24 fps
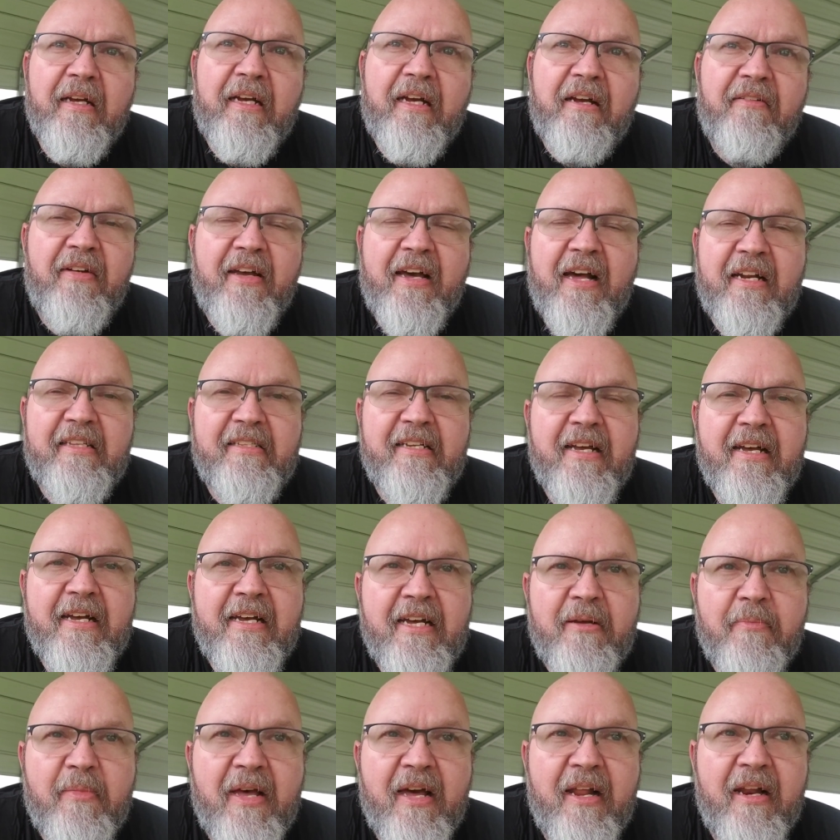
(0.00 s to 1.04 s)
had a
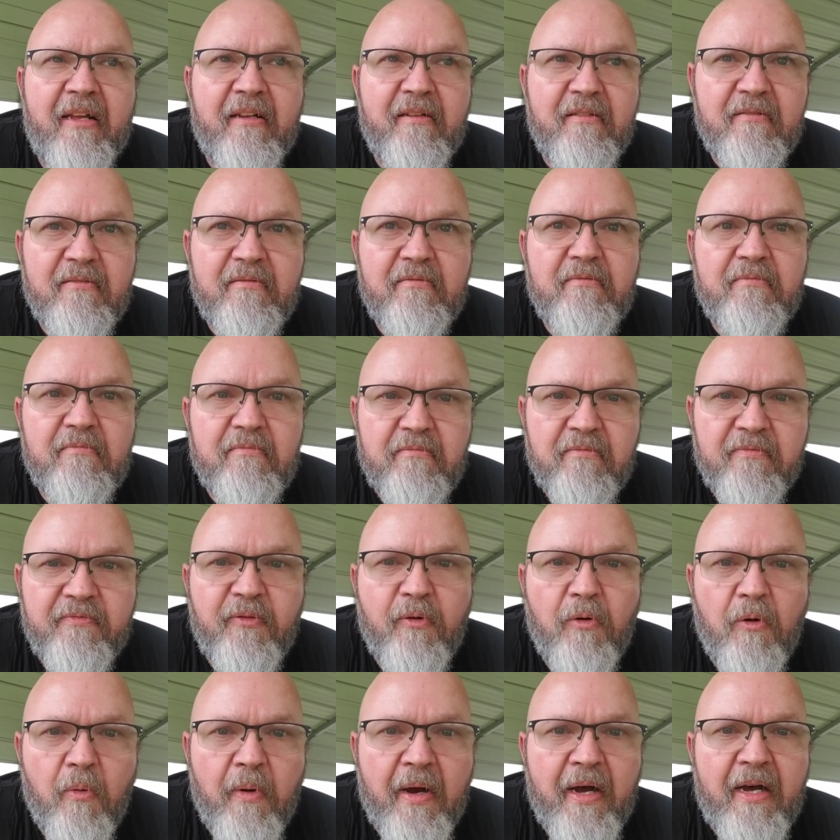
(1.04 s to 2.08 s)
time at it
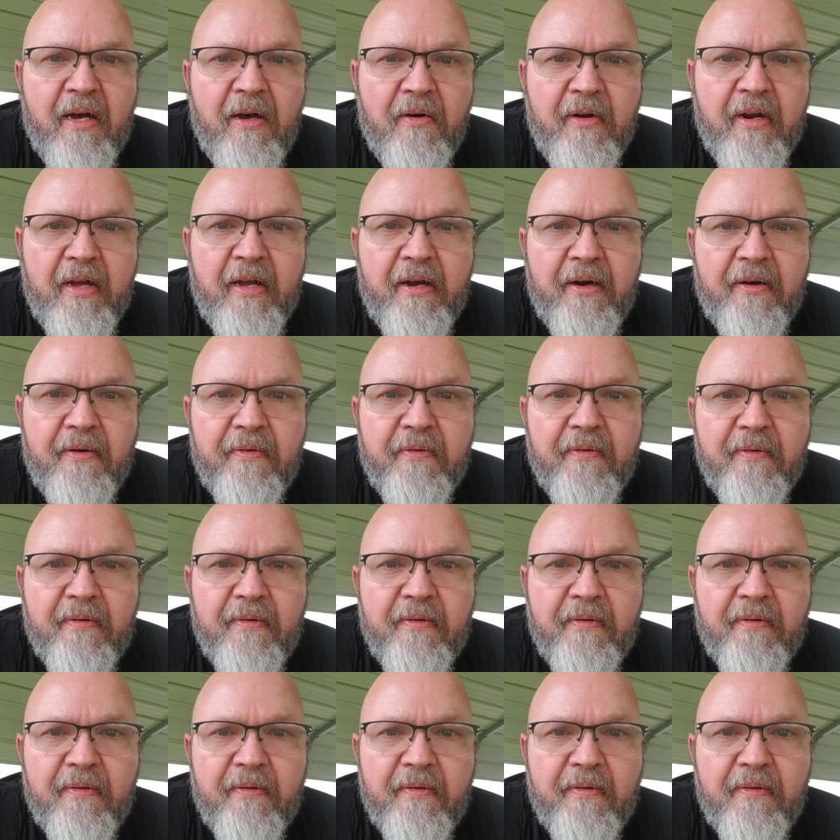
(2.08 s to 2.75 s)
for a while now